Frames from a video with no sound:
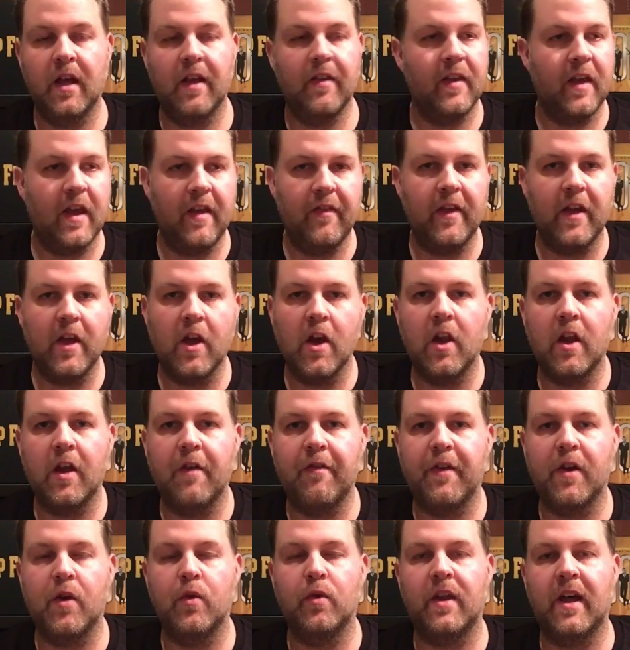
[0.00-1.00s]
in the, in the early
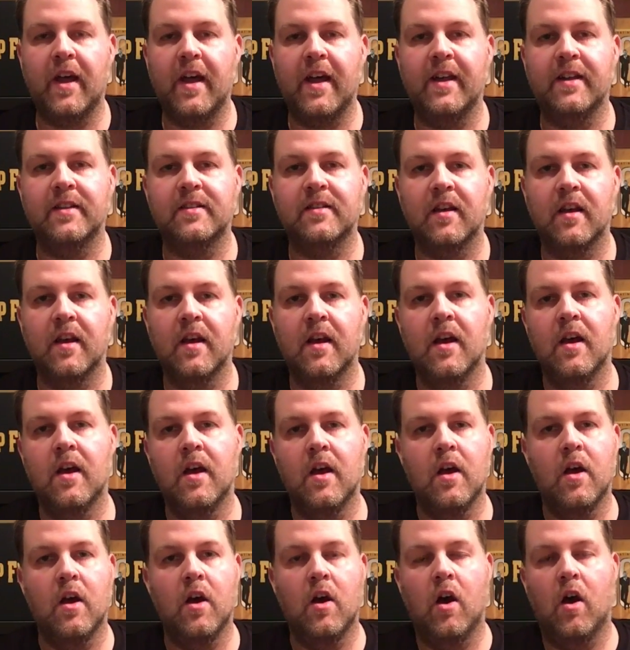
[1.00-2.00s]
few days
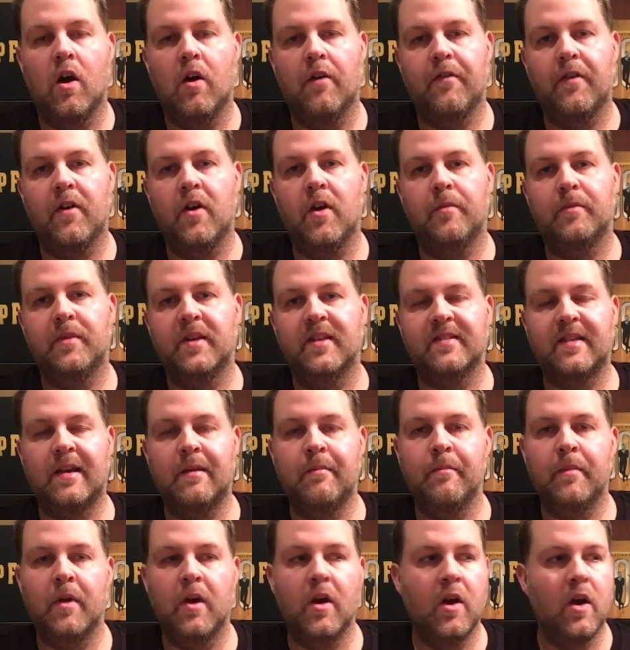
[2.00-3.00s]
of um,
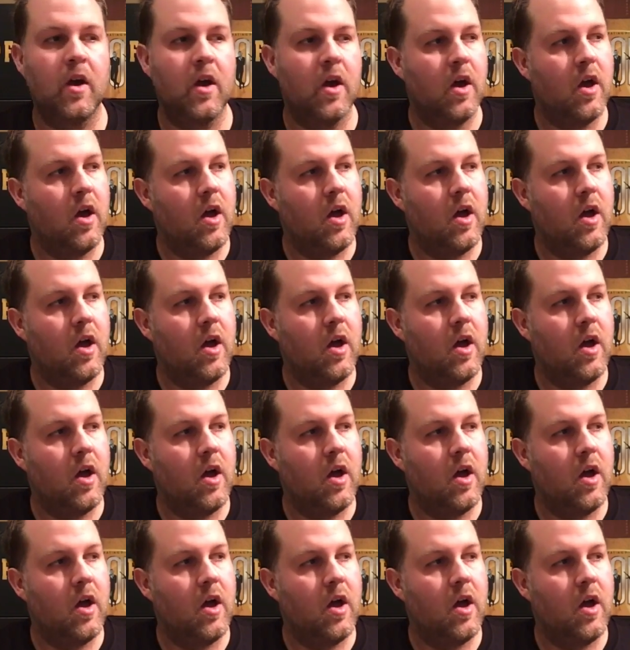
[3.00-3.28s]
December.